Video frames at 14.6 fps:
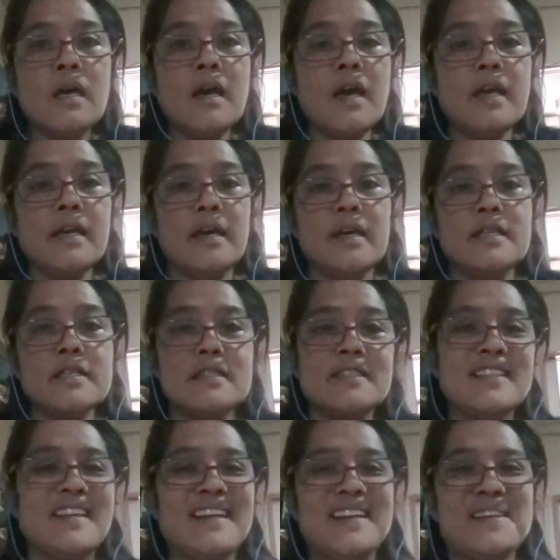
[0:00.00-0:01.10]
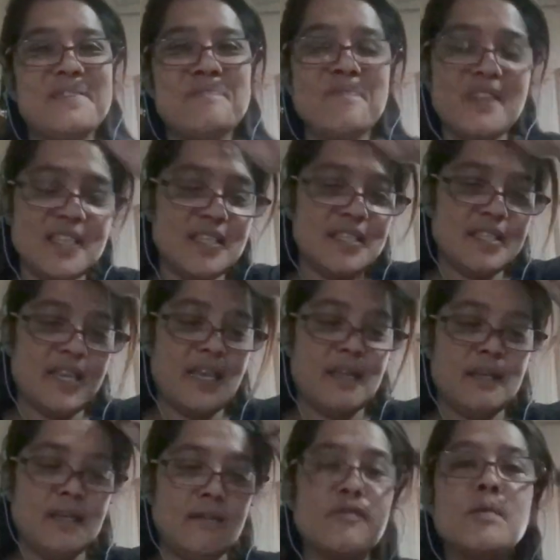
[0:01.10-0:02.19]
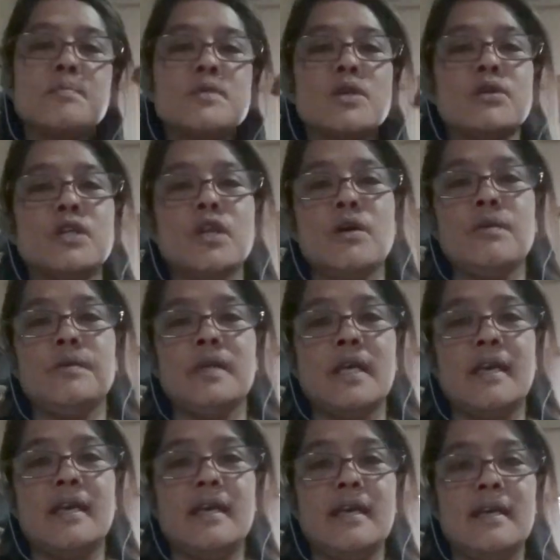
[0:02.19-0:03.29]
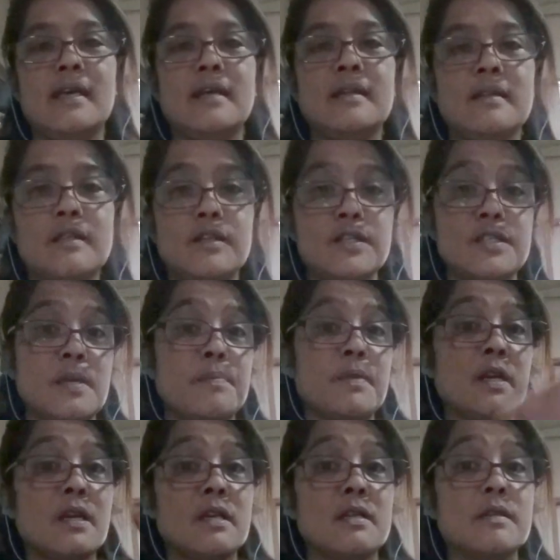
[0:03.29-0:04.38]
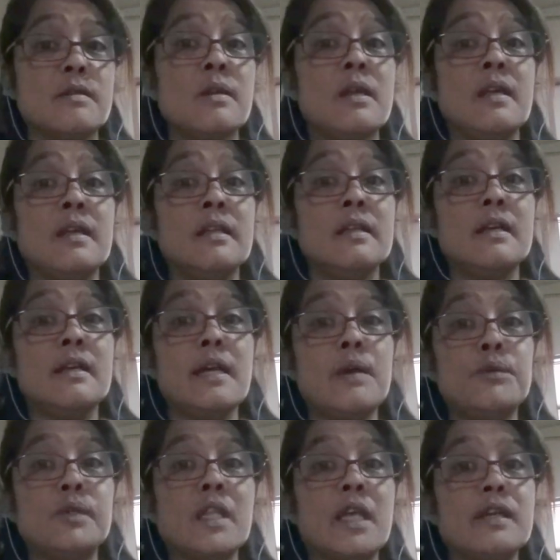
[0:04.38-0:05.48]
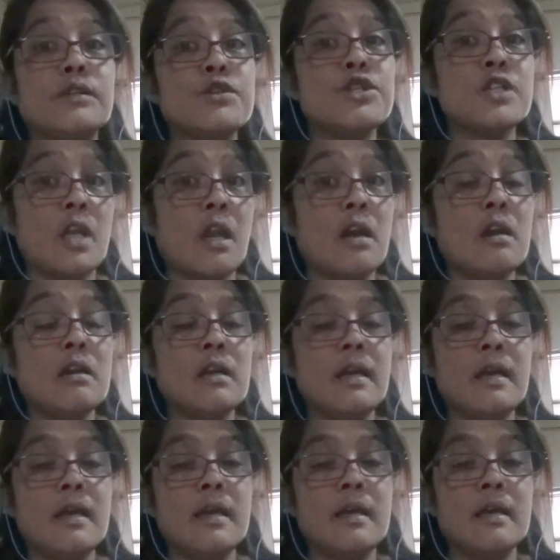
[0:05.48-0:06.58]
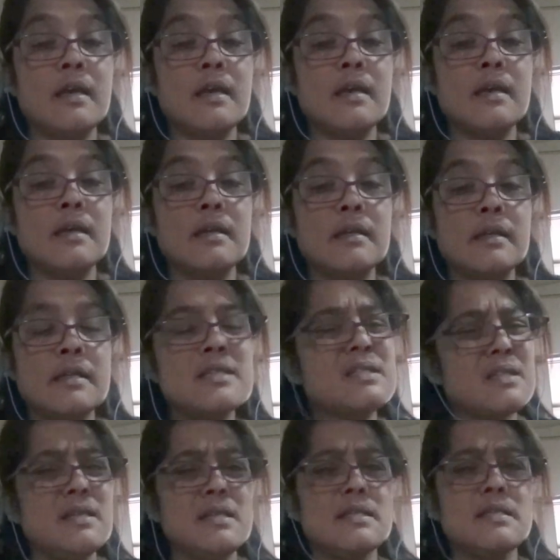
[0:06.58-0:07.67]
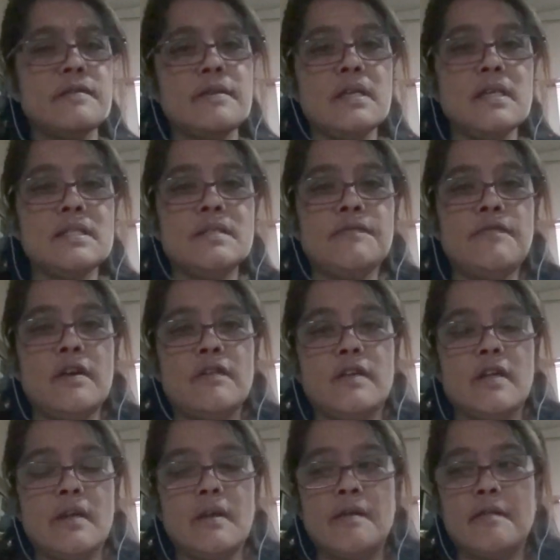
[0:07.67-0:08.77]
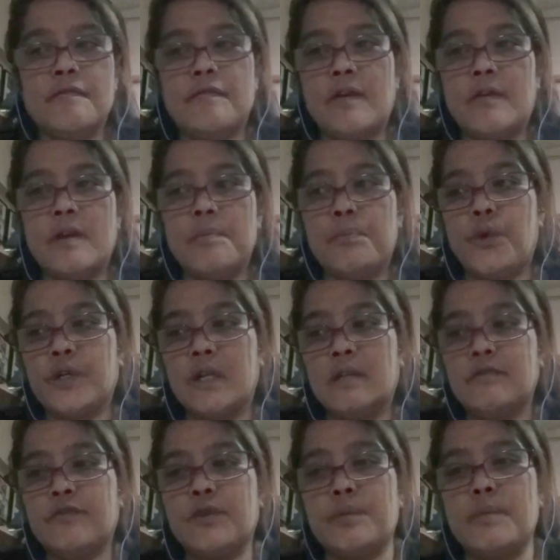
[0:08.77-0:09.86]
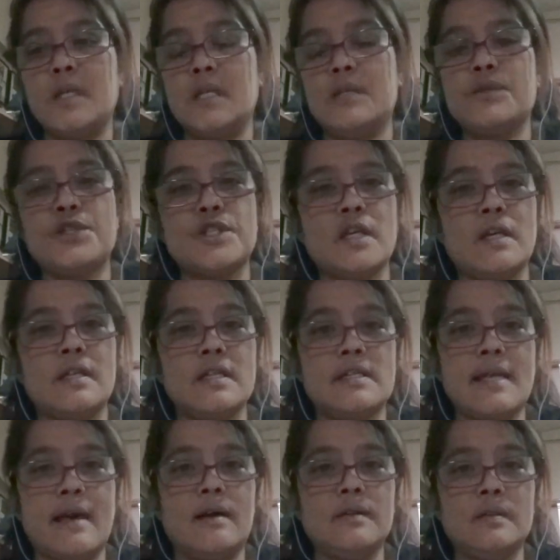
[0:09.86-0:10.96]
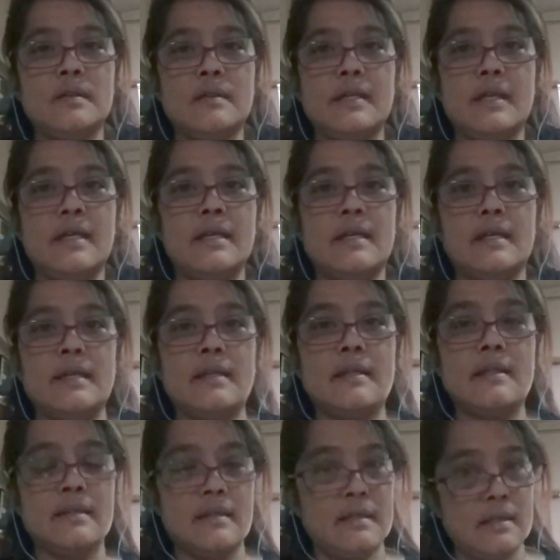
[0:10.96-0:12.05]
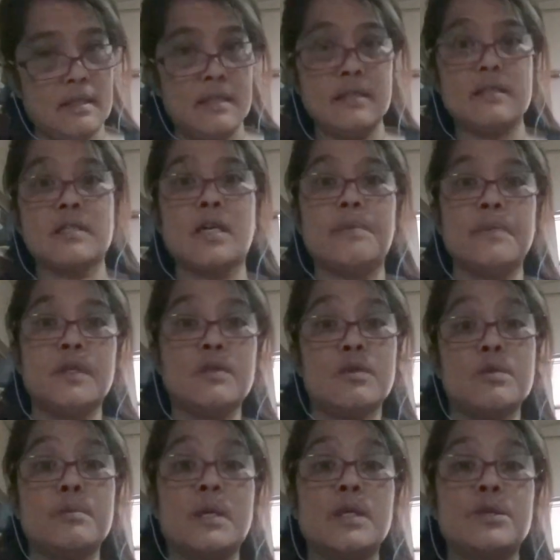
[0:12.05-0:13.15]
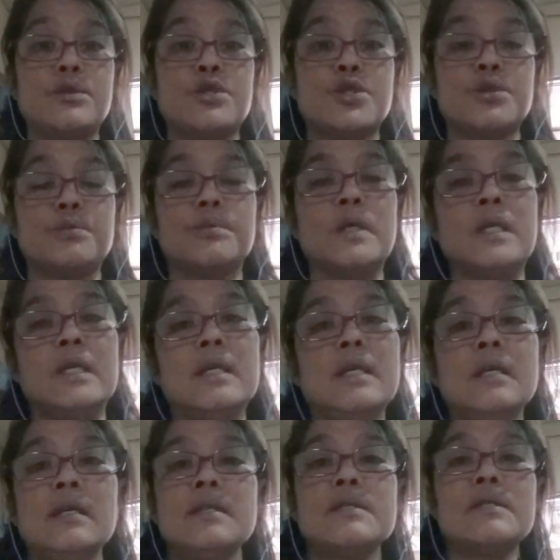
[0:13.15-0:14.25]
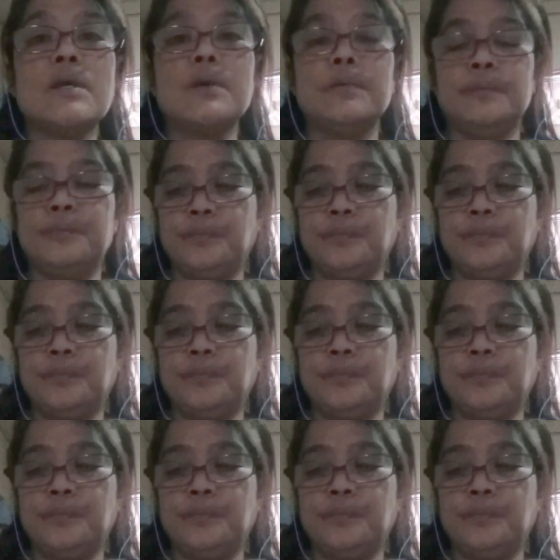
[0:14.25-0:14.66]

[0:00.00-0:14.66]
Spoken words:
Hi guys, this is Candy from Tokyo, and there's something that I would like to share, and it's very important for me to share this out, and this is coming through my YouTube. So